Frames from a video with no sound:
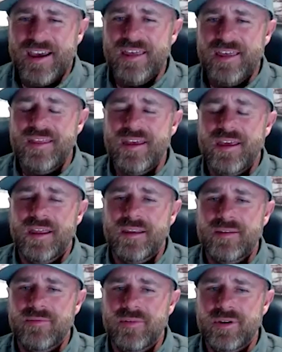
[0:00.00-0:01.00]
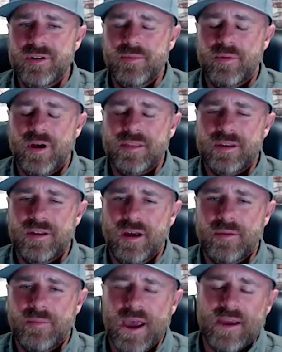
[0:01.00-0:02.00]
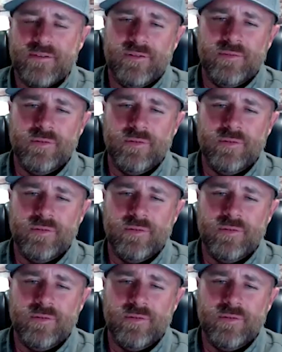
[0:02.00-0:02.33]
And then when you brought the dog back,